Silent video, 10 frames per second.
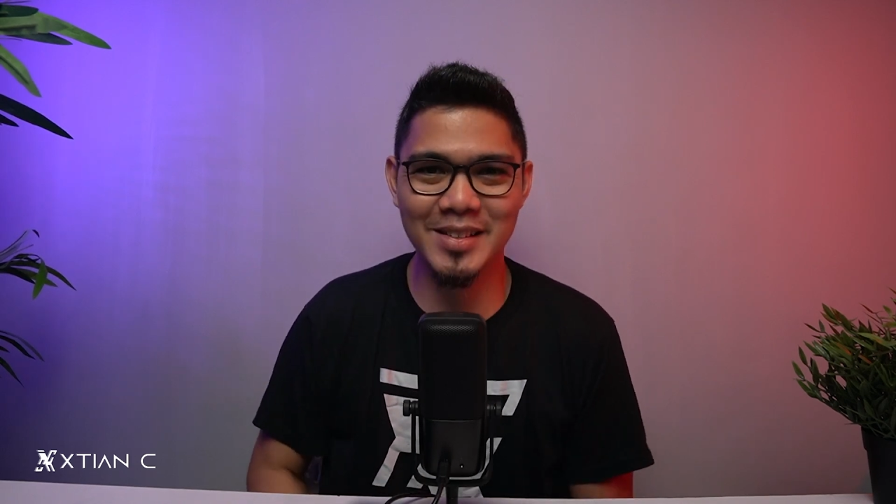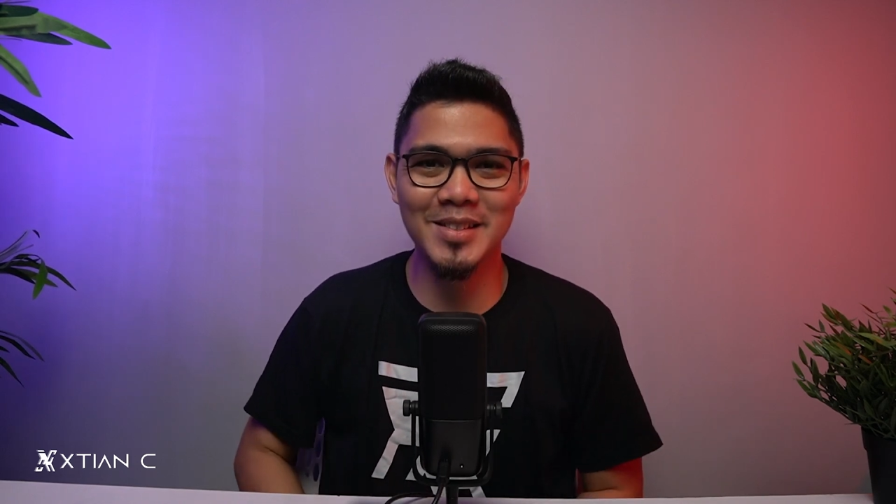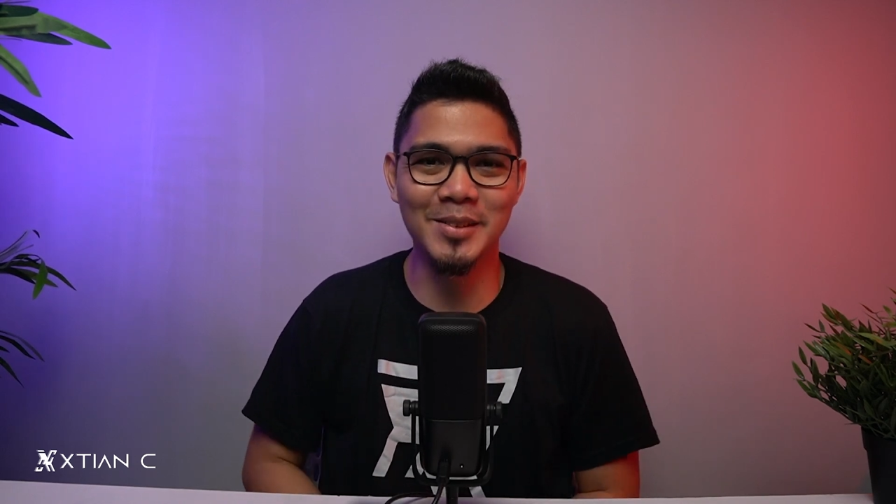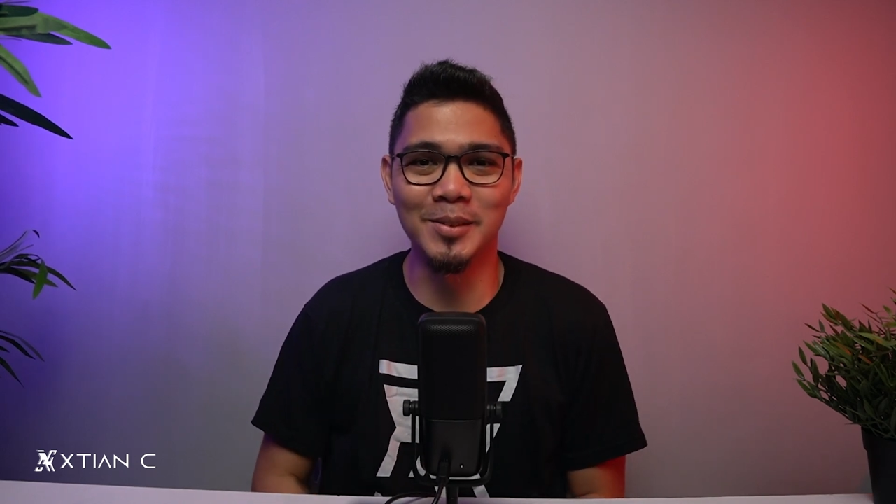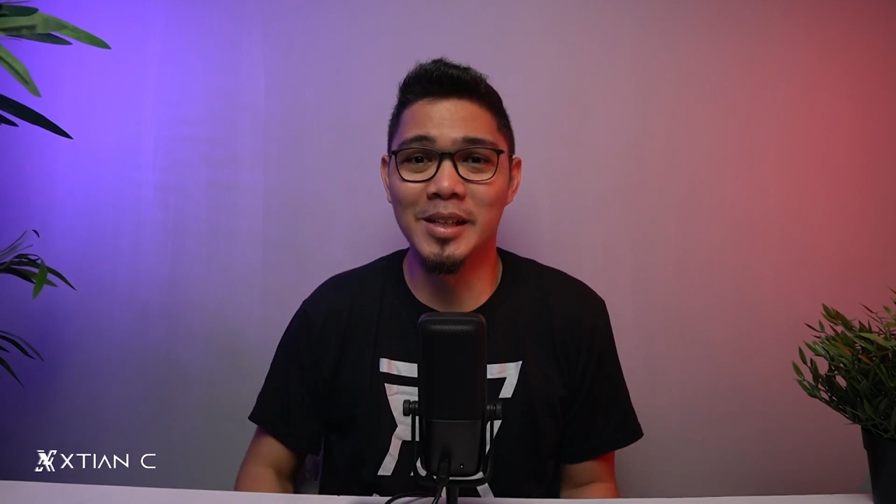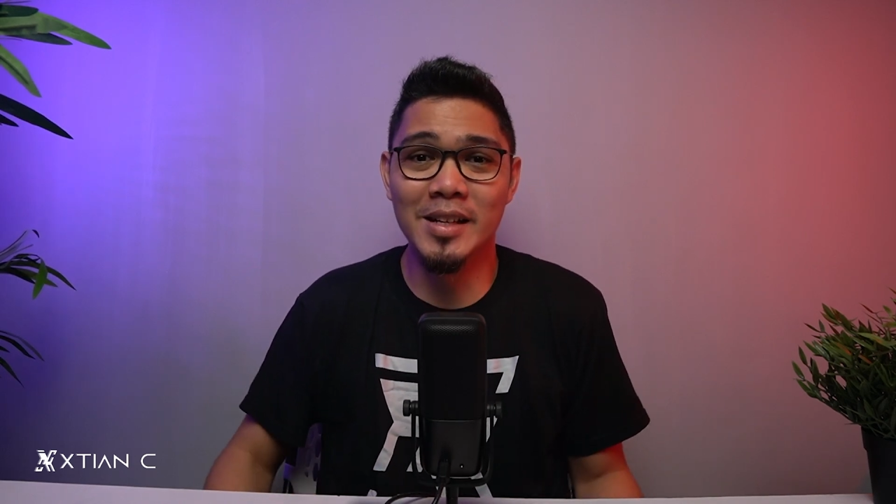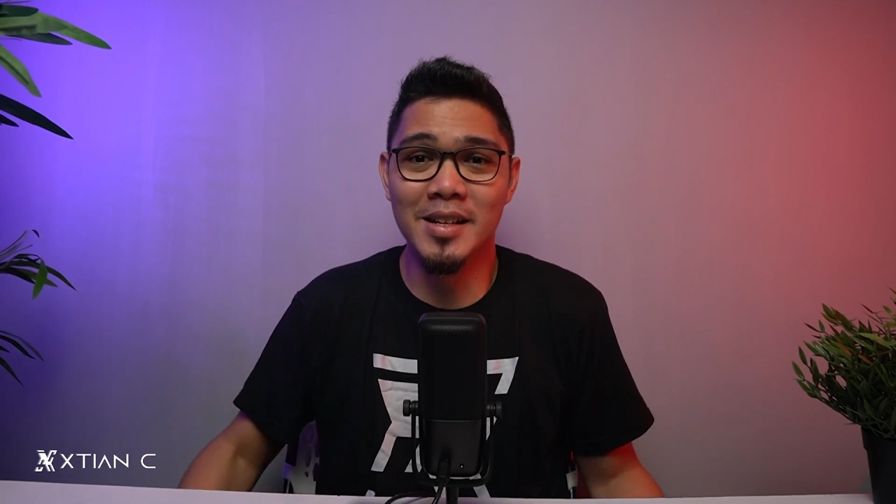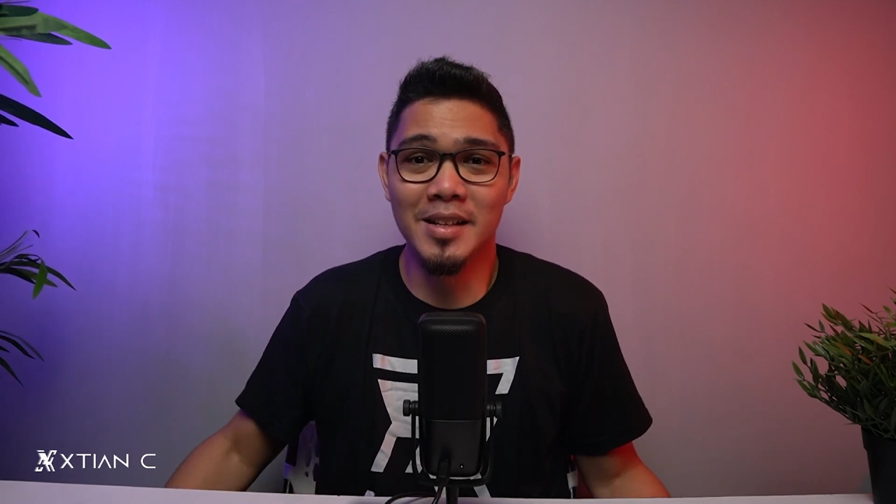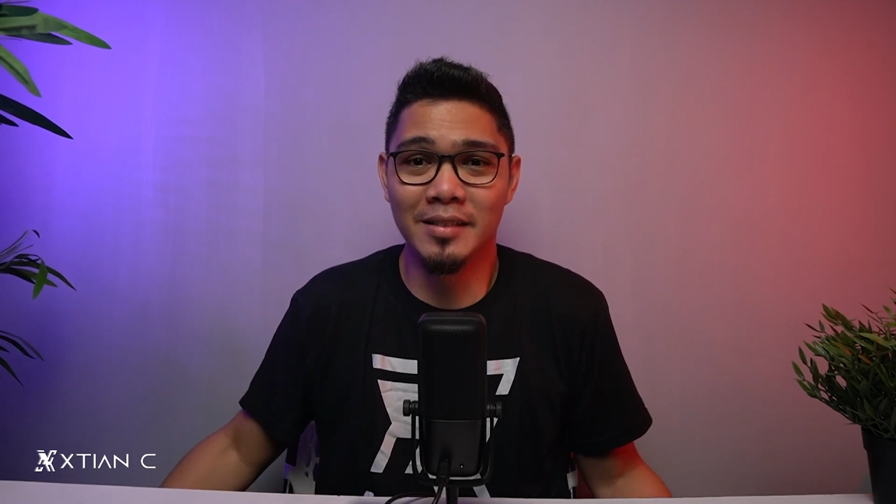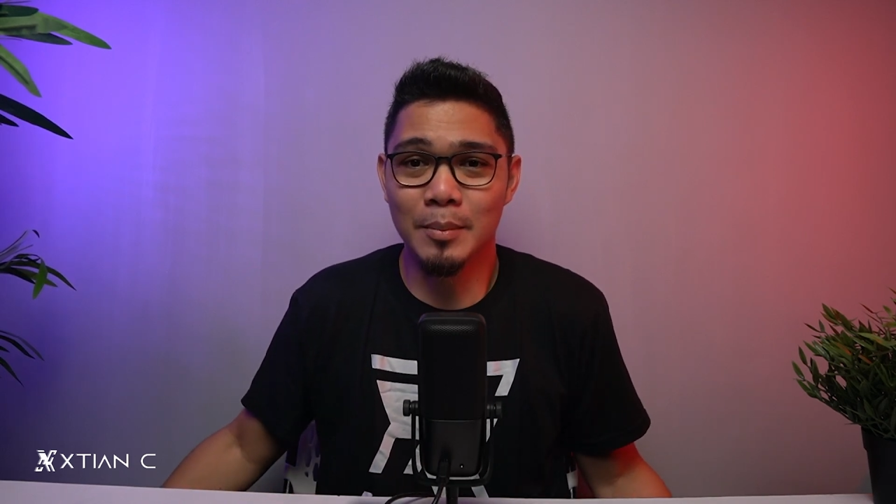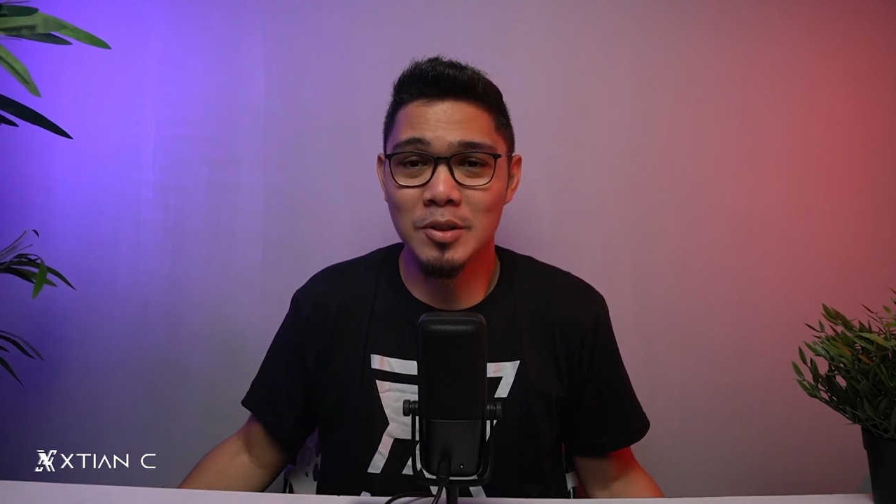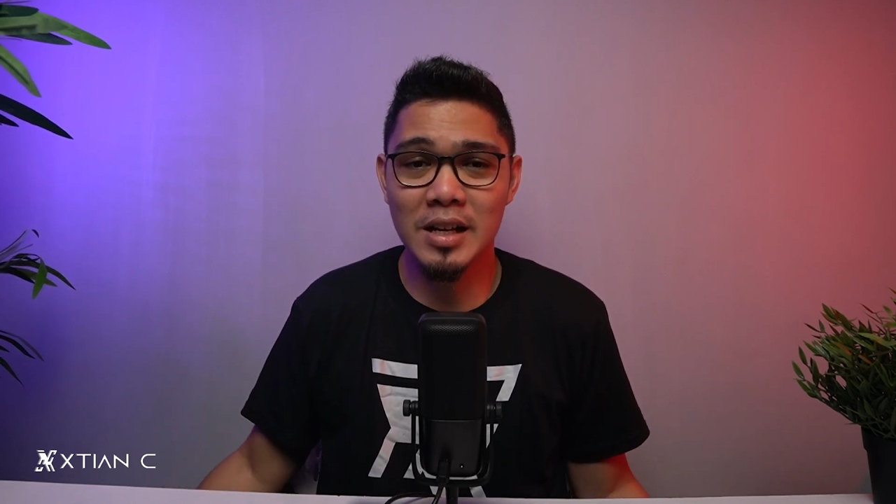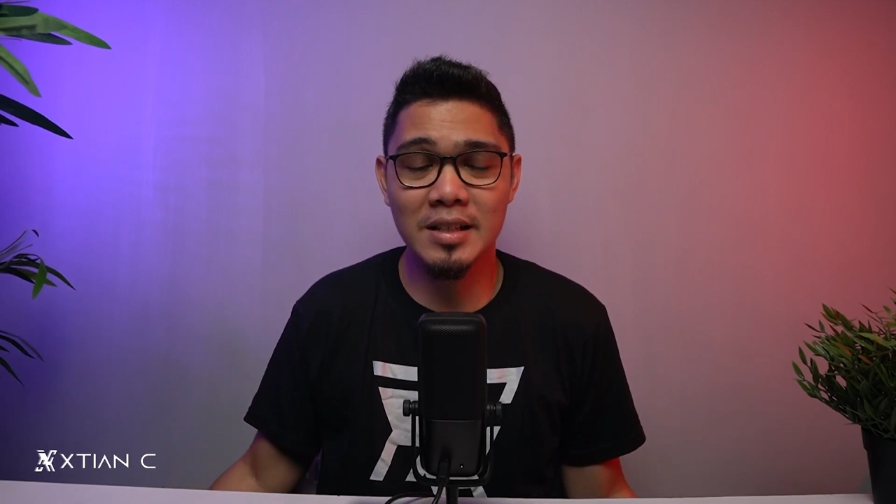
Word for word: So, tapos na ang